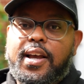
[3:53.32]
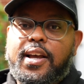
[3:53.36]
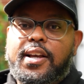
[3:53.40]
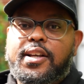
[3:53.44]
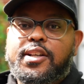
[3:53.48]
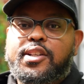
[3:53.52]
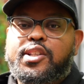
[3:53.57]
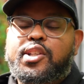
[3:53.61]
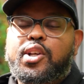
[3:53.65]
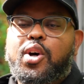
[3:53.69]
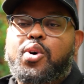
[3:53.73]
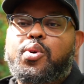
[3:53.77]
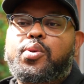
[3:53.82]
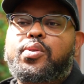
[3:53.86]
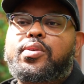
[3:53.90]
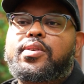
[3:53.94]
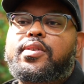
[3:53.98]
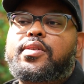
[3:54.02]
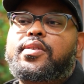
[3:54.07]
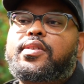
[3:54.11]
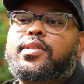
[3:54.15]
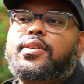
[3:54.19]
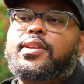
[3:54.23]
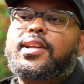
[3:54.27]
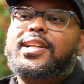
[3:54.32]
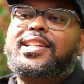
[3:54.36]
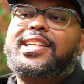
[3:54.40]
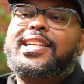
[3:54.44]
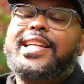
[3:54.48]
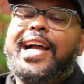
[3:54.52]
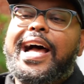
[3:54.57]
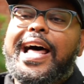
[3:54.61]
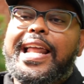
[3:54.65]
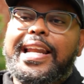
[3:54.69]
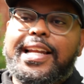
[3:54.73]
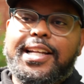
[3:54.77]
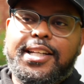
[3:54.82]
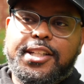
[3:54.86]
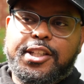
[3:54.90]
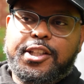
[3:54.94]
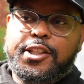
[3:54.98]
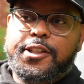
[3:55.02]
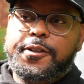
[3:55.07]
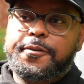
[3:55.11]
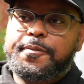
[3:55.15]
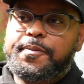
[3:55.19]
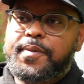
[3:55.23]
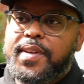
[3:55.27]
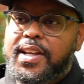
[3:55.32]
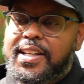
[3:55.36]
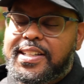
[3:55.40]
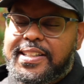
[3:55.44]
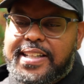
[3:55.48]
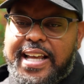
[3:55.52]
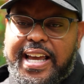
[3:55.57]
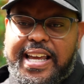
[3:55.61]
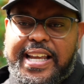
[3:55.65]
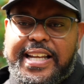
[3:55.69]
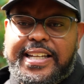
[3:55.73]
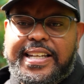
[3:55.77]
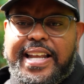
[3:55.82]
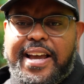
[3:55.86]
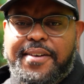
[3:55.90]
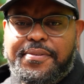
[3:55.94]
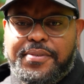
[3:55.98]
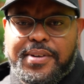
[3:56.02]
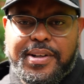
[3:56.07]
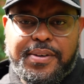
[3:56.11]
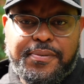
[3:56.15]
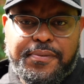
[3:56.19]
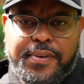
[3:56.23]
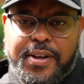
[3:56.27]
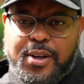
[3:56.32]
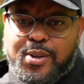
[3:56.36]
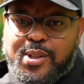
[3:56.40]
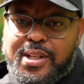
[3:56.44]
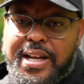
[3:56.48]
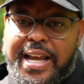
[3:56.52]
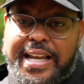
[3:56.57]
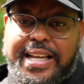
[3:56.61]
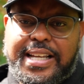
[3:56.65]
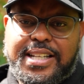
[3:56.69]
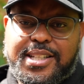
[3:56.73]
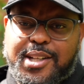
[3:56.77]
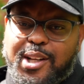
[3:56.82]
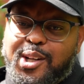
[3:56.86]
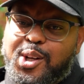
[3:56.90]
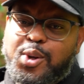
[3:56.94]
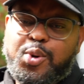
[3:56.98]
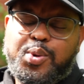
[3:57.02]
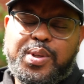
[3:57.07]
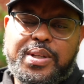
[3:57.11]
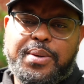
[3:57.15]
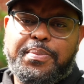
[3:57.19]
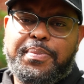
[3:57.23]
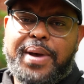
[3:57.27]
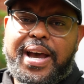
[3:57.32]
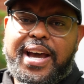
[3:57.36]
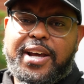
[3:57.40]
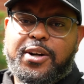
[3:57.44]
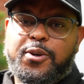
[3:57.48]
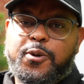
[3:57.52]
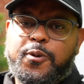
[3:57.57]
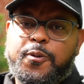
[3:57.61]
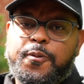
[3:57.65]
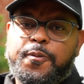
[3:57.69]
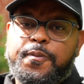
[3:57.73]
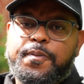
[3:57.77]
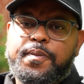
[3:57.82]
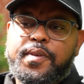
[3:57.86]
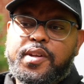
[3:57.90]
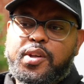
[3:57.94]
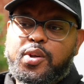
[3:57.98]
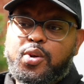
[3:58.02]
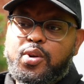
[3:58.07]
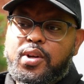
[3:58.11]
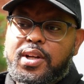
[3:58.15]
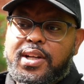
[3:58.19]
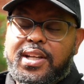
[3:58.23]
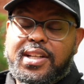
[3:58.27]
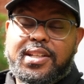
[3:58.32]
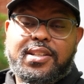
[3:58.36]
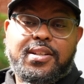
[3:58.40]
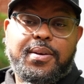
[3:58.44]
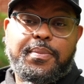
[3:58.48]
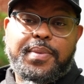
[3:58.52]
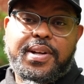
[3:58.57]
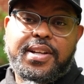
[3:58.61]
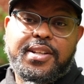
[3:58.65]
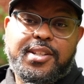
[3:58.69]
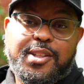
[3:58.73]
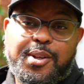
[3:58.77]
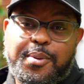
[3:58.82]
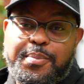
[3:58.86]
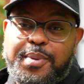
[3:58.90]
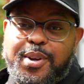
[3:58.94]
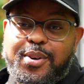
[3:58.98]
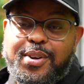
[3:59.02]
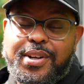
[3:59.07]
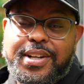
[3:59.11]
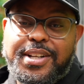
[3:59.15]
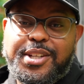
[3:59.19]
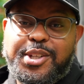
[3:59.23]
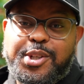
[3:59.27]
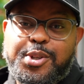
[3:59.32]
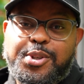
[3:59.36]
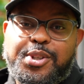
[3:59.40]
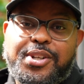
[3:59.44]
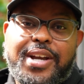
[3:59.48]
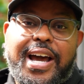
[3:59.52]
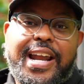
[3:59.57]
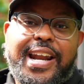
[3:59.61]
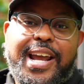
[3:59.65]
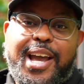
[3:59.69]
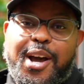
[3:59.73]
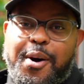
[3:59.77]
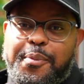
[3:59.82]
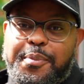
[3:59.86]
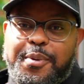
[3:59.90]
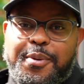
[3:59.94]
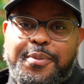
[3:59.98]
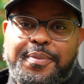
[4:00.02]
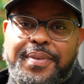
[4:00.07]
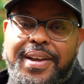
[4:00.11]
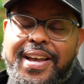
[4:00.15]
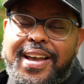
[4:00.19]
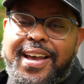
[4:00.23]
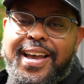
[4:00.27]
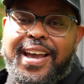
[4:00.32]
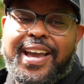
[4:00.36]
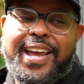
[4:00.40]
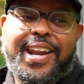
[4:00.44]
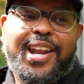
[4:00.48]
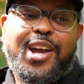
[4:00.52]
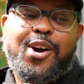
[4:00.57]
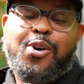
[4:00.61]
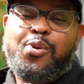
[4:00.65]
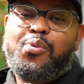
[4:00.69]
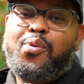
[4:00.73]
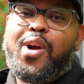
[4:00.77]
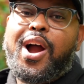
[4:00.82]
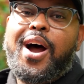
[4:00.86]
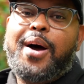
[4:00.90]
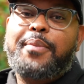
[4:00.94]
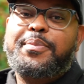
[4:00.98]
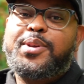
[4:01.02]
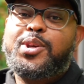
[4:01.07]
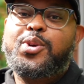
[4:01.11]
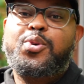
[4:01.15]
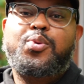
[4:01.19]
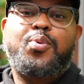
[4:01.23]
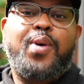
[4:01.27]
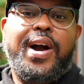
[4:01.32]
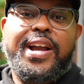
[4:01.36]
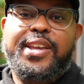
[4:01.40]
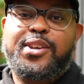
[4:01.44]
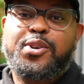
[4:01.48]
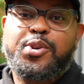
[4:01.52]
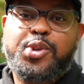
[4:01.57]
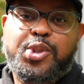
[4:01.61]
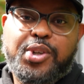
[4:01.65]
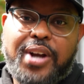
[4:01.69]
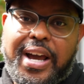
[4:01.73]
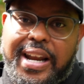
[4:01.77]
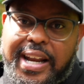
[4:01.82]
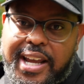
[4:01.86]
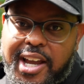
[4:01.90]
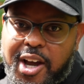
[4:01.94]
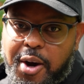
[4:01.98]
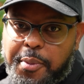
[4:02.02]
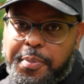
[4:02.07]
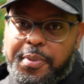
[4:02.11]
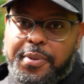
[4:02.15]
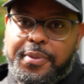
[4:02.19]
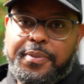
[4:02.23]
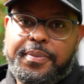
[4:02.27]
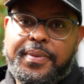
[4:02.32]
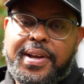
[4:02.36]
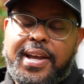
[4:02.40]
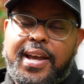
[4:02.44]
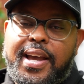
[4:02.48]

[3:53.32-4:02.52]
So the challenge is that it definitely feels like it's a losing battle. You look at some of these communities, you try to help them and they'll rob you while you're trying to help them.